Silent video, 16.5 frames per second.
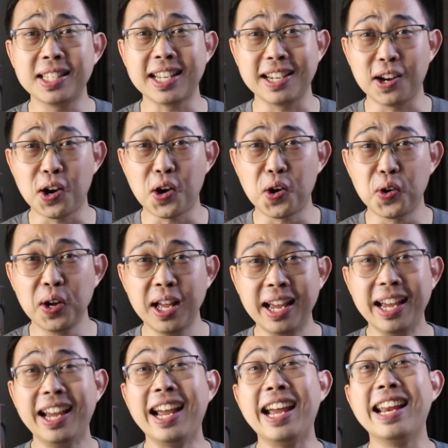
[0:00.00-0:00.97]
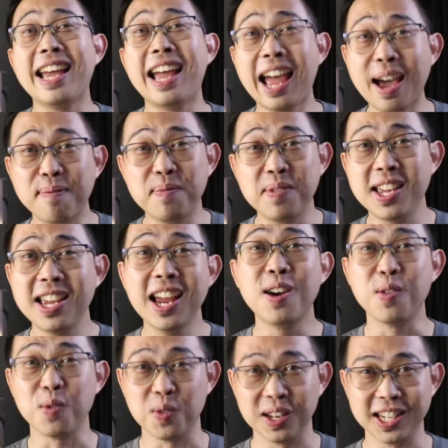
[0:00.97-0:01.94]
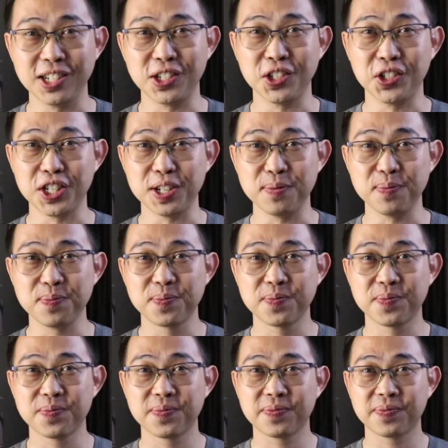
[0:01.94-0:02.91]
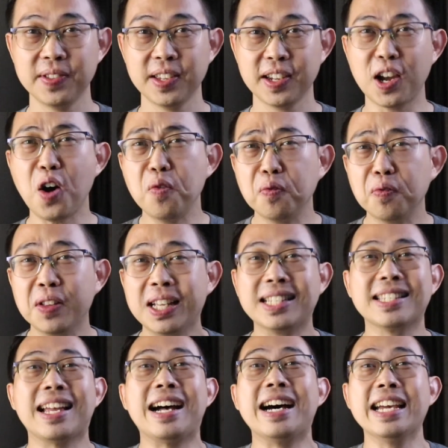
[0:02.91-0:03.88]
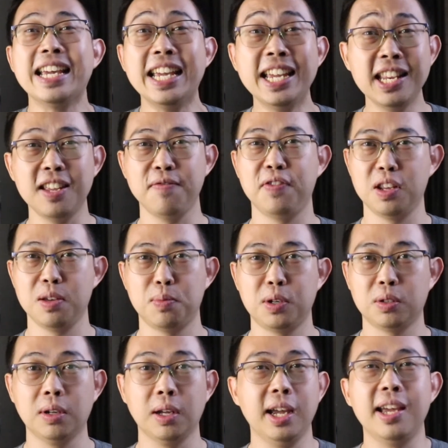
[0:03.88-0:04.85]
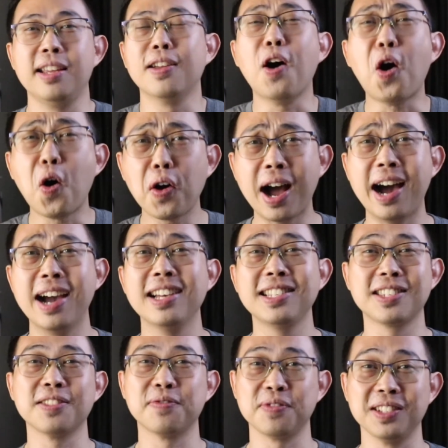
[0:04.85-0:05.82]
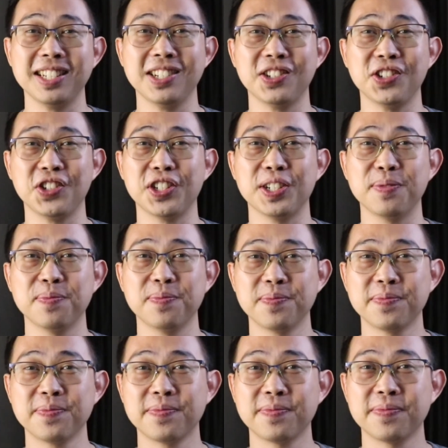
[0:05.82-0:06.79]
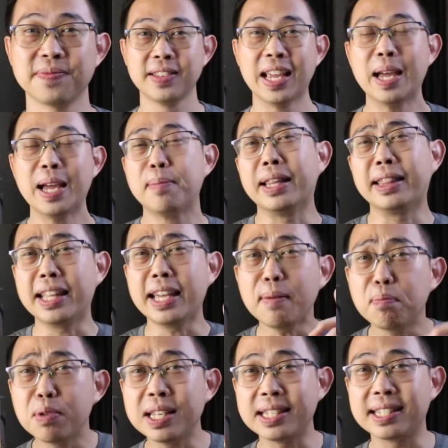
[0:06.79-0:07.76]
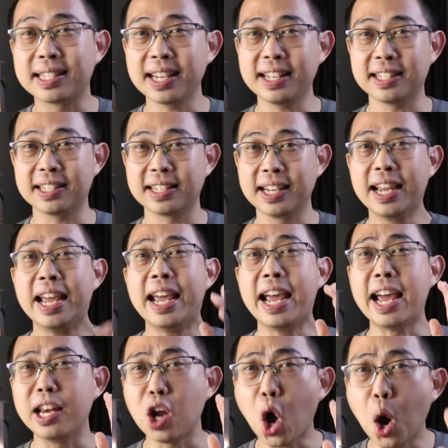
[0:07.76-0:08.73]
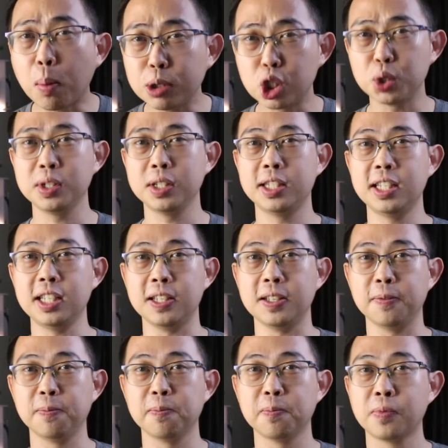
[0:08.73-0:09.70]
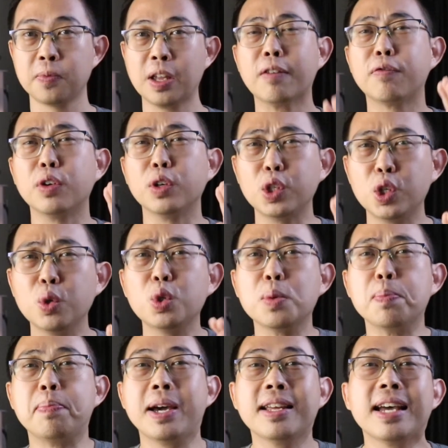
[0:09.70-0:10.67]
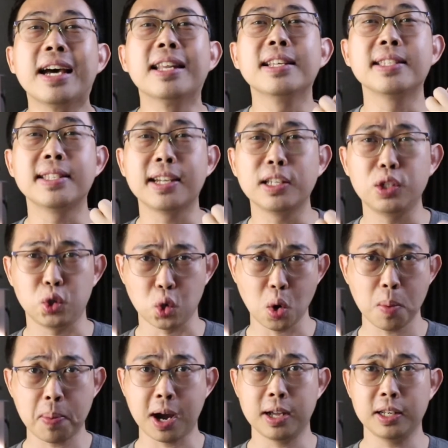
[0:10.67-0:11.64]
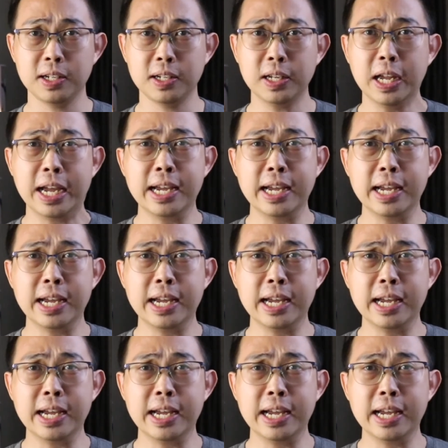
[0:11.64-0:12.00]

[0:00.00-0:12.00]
at all in a happy relationship. Conflicts are inevitable in all kinds of relationships, but they present an opportunity for you to better understand your partner,